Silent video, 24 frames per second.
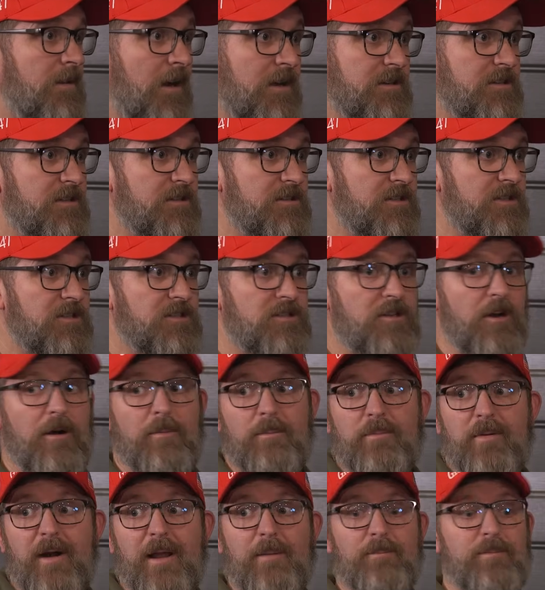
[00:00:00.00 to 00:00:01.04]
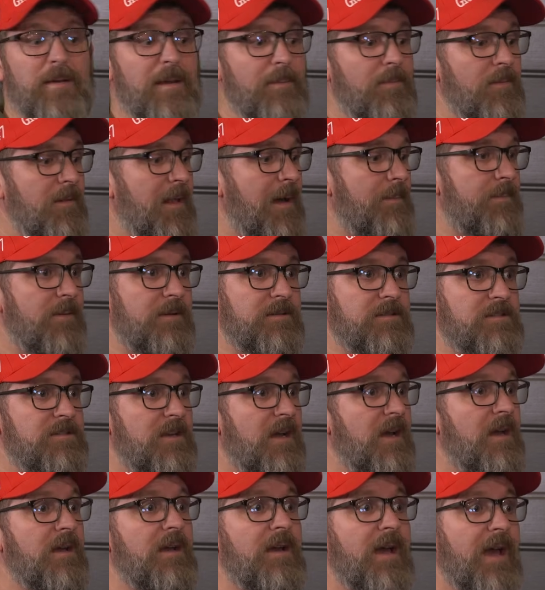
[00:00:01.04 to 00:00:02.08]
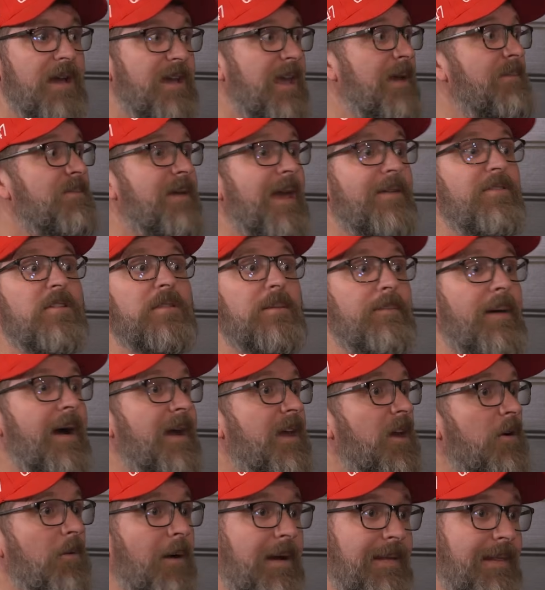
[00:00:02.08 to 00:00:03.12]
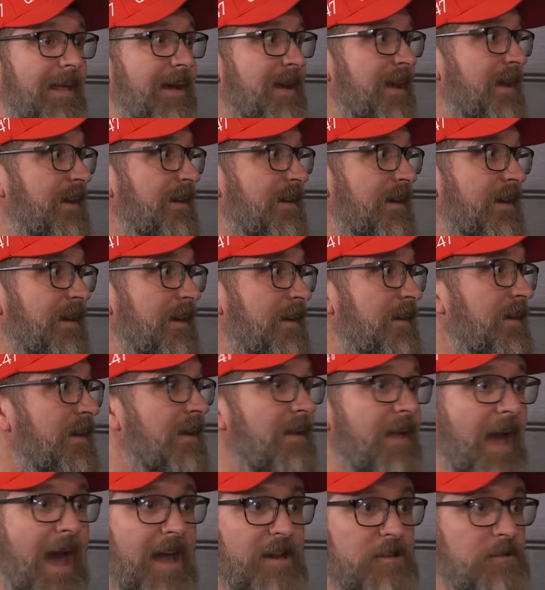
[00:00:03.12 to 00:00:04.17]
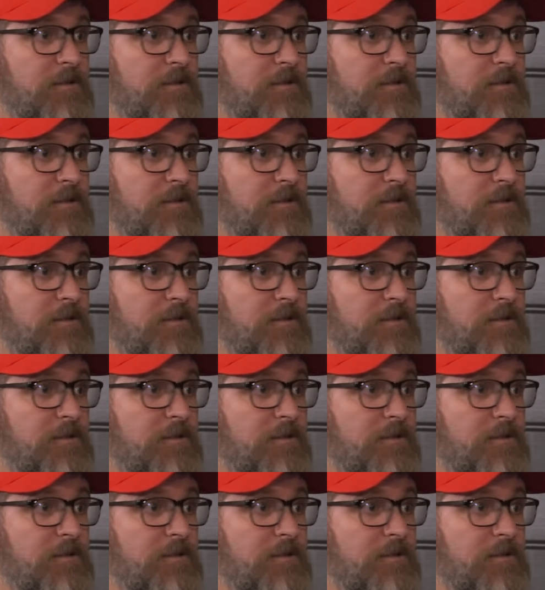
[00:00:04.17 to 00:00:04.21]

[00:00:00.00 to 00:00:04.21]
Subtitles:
Narcissists don't bring people up and say and keep giving the mic away like he did at